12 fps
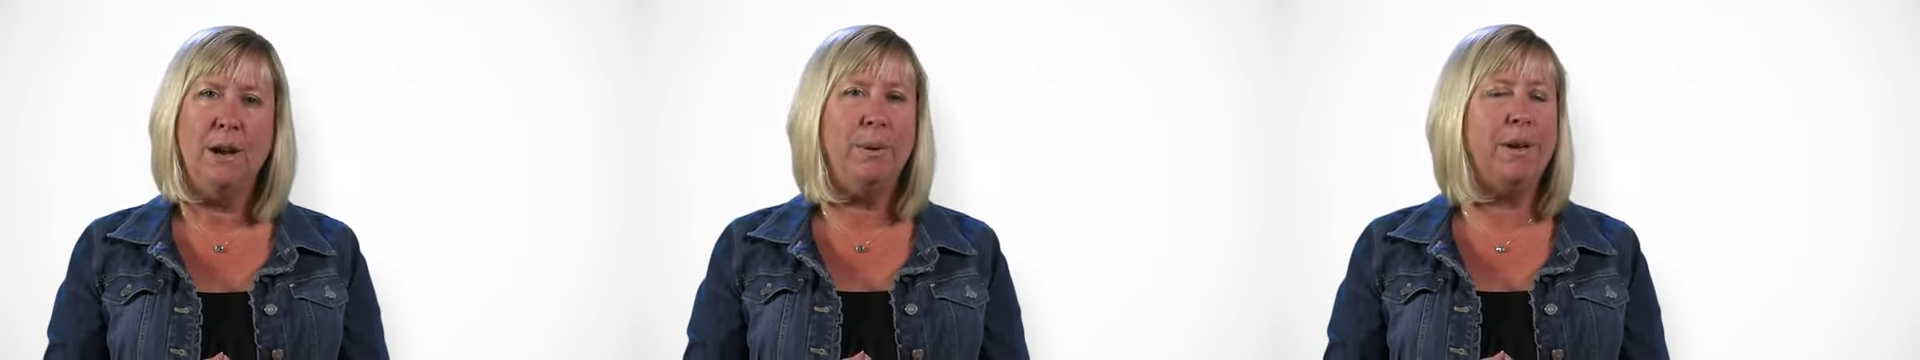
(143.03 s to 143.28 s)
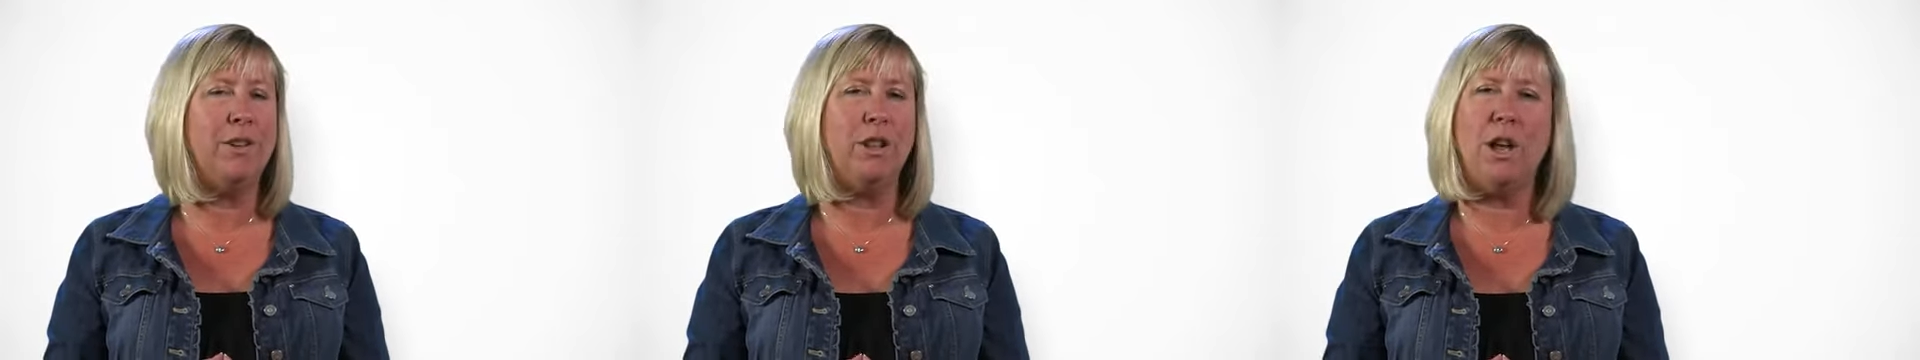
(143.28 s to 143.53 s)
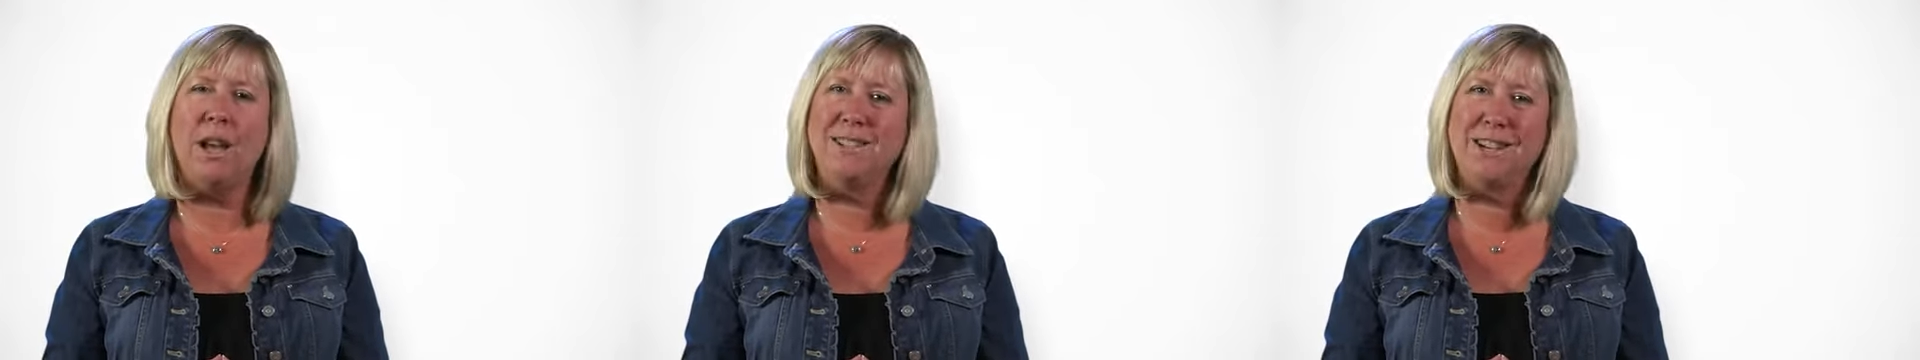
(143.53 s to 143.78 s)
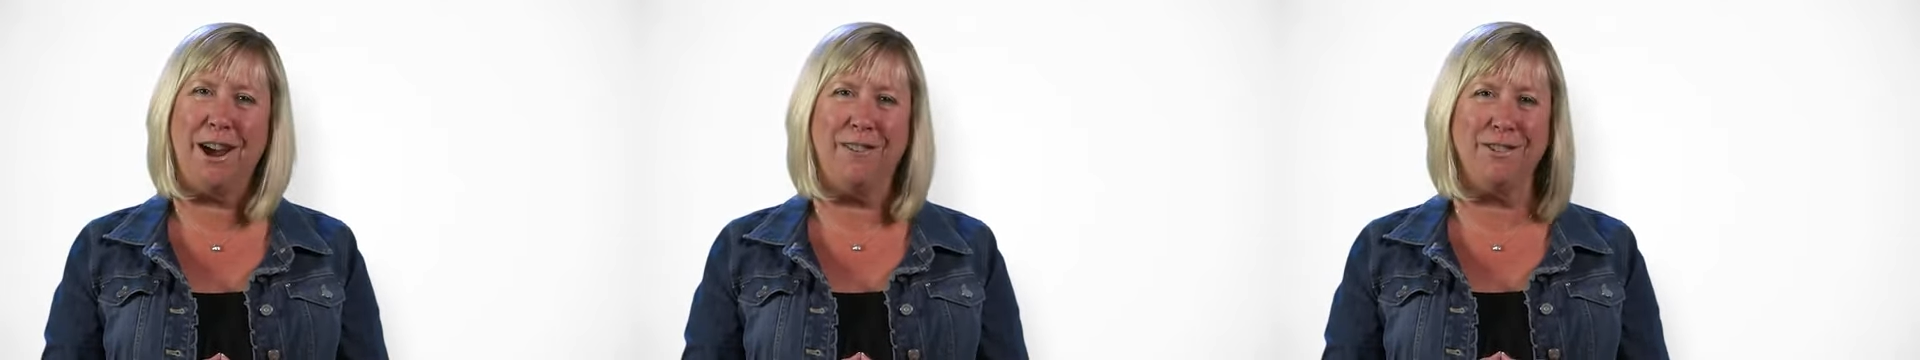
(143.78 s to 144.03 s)
We have a lot
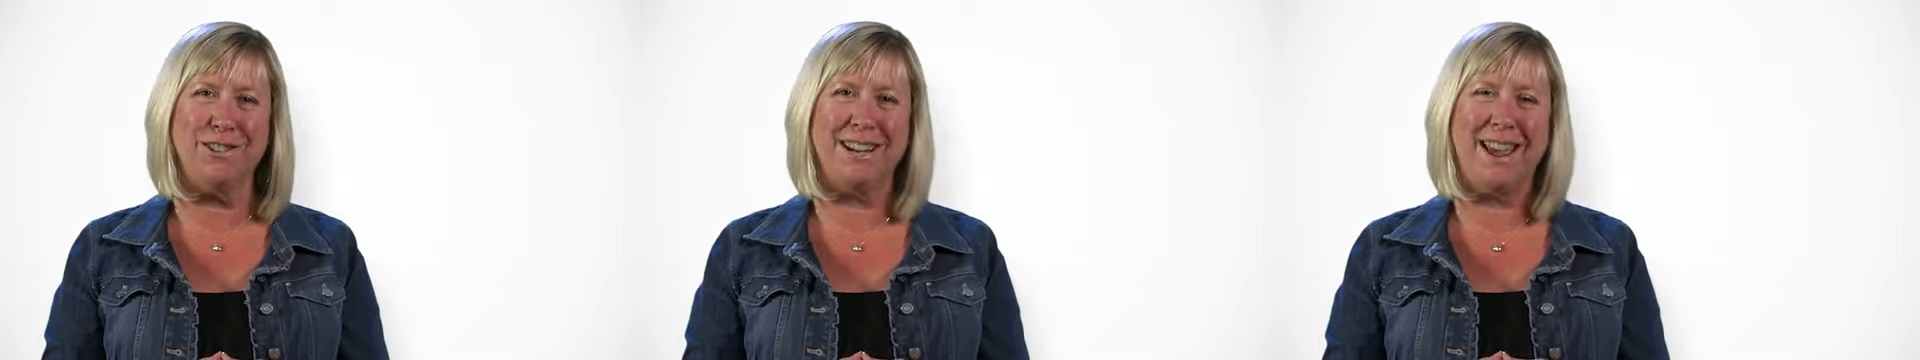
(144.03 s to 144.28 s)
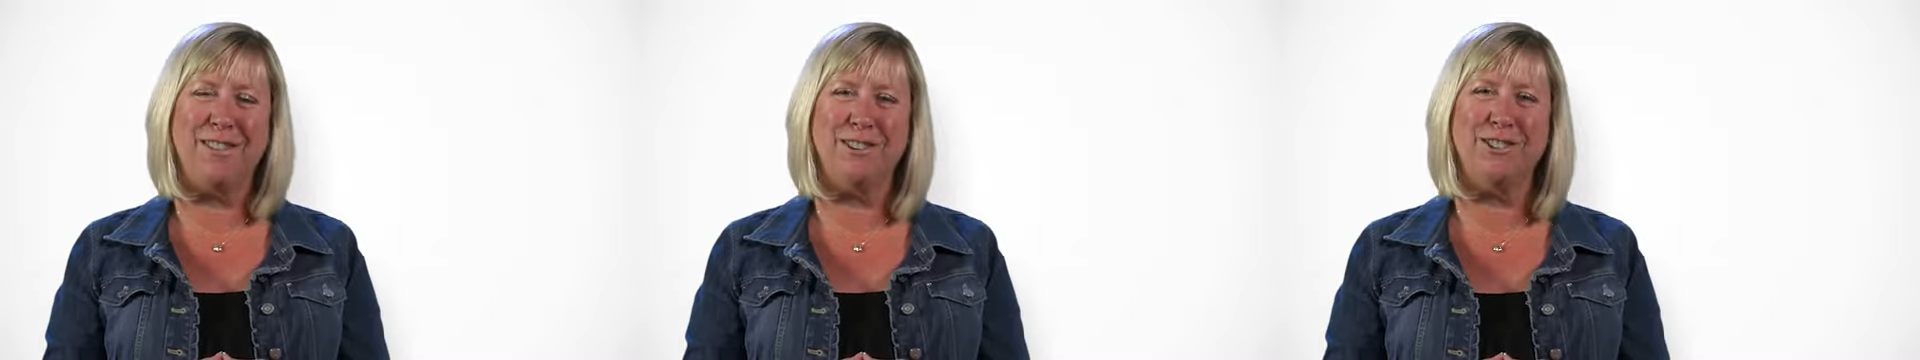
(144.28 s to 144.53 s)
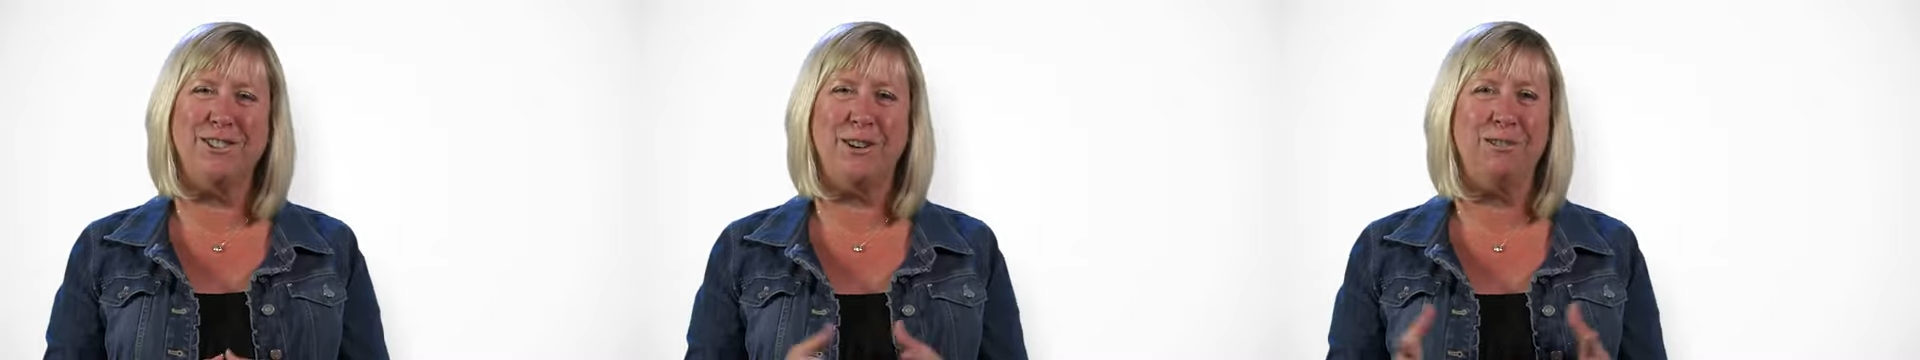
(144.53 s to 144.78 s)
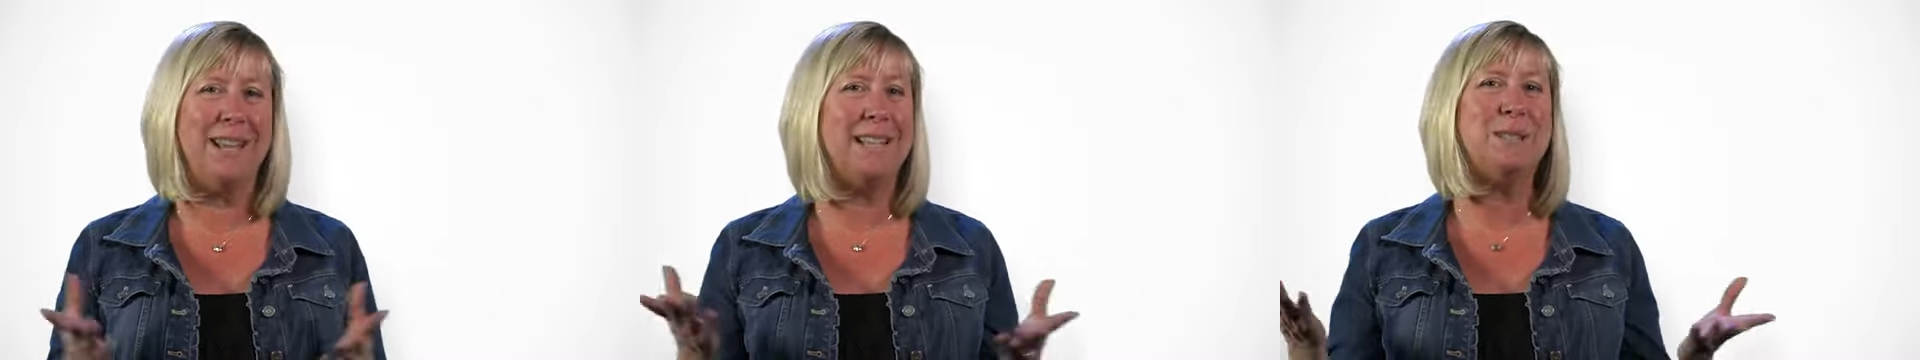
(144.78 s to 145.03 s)
to cover together,
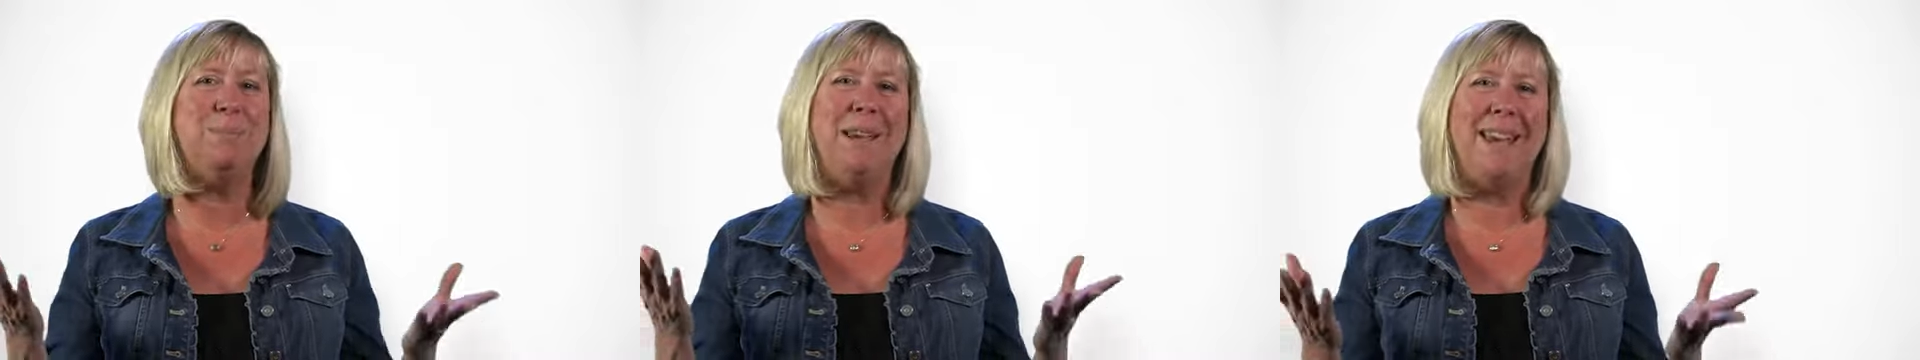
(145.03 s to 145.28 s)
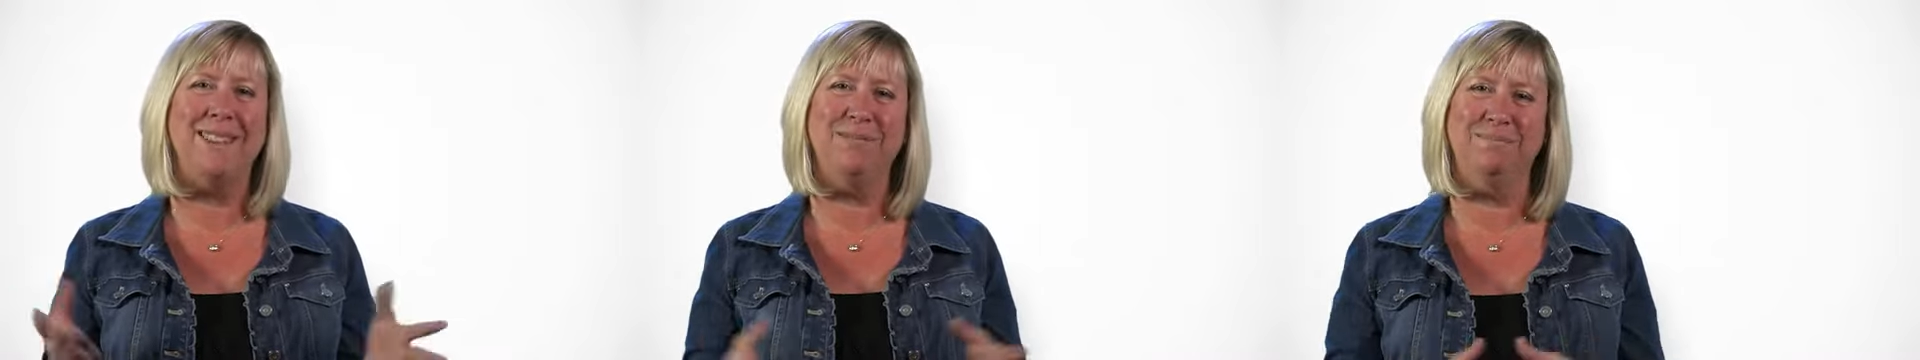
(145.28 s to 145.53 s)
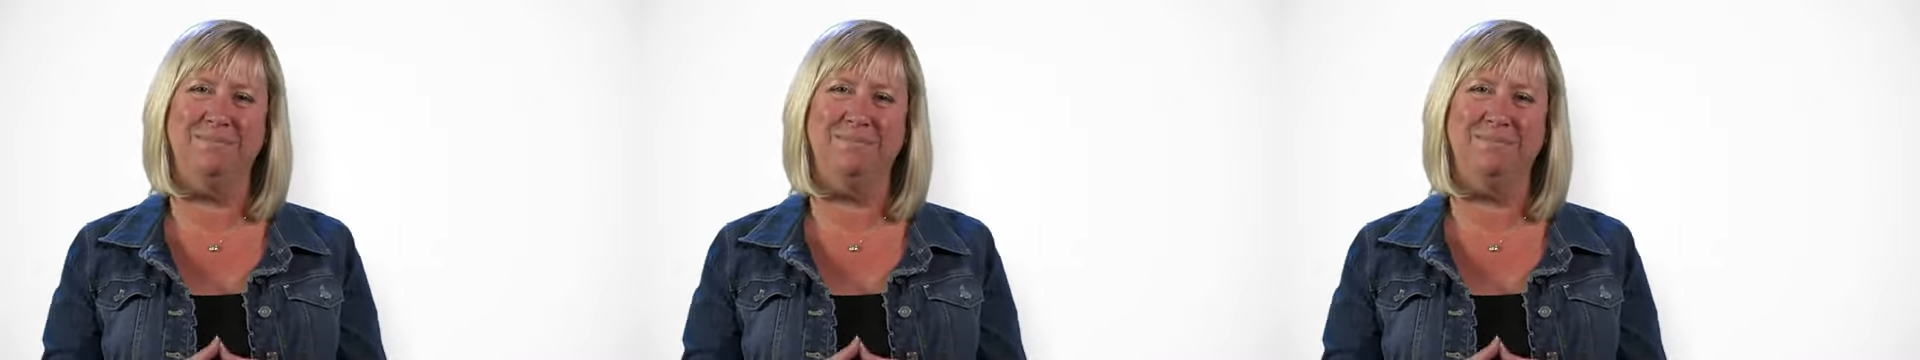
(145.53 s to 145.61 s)
so let's begin.